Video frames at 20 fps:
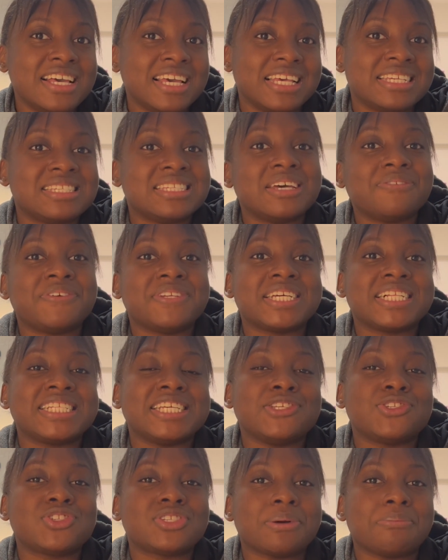is
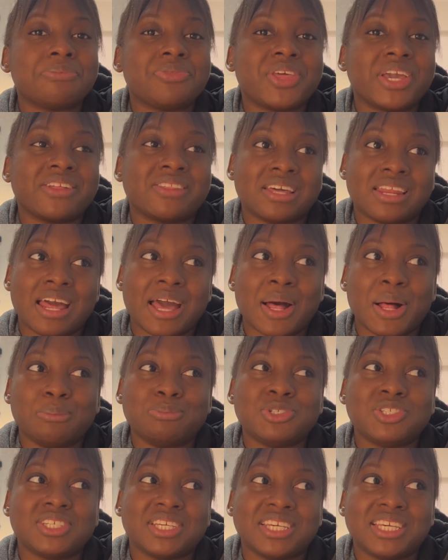definitely something that
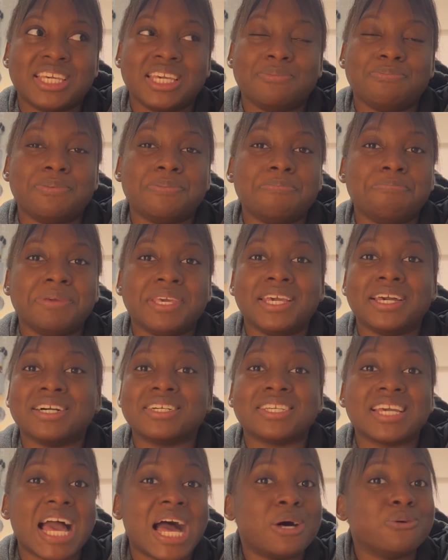helps to keep me
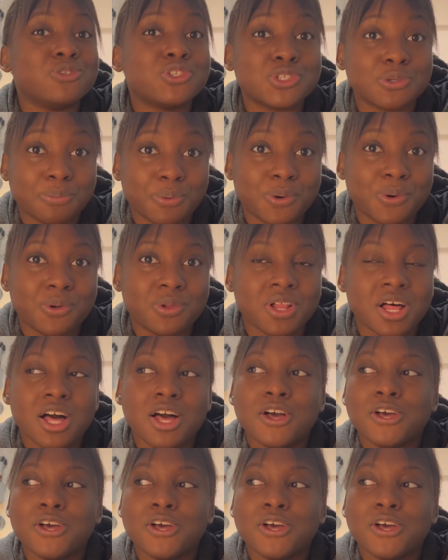accountable.